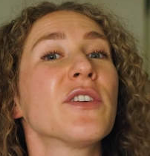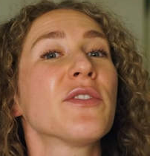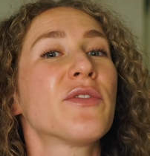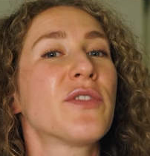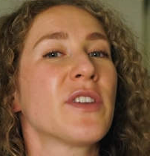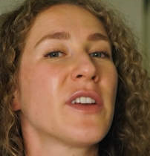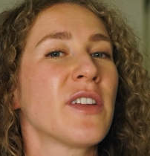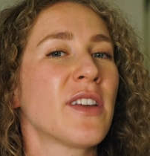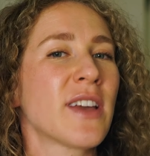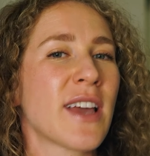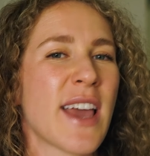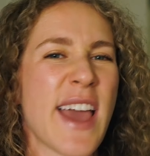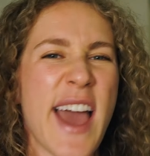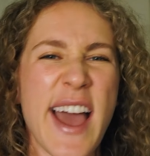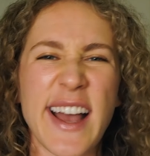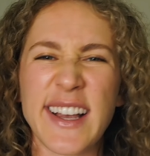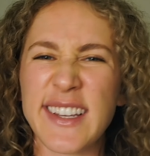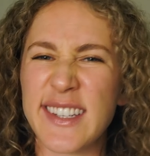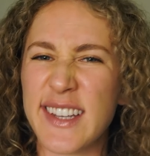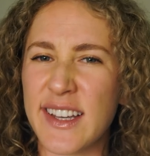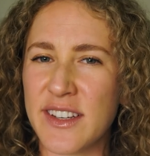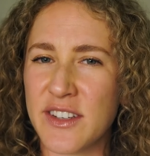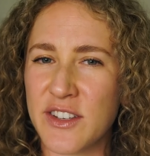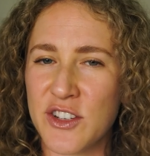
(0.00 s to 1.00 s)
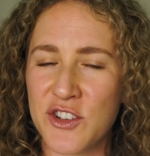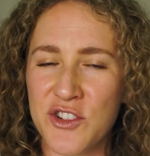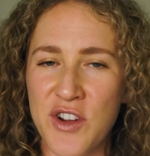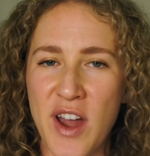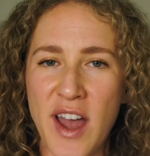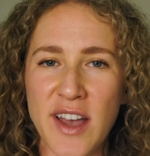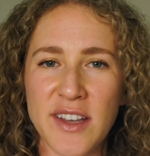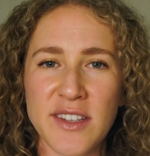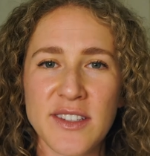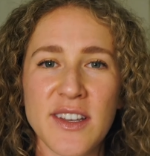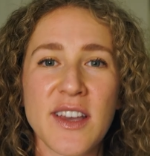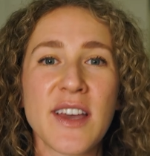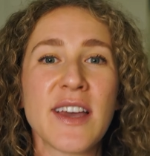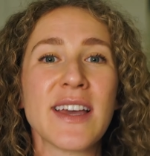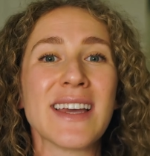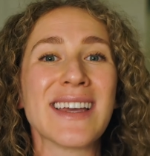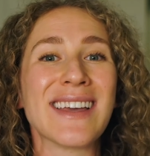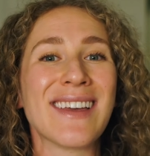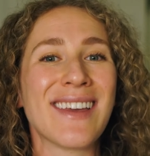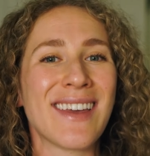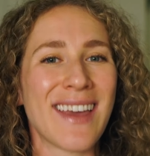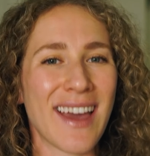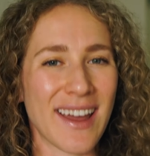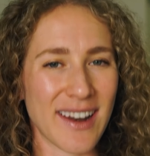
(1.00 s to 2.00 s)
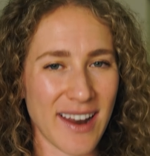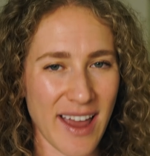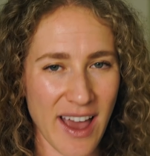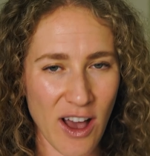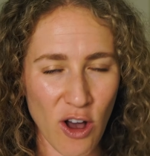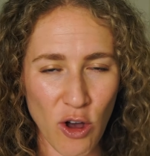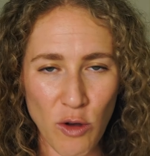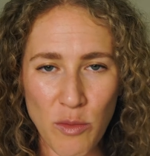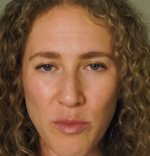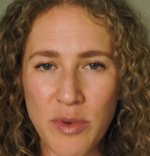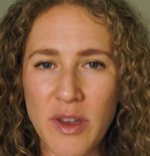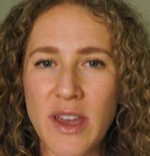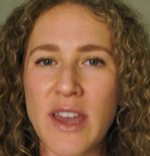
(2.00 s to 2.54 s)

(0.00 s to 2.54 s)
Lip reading: you're feeling excess stress, get help.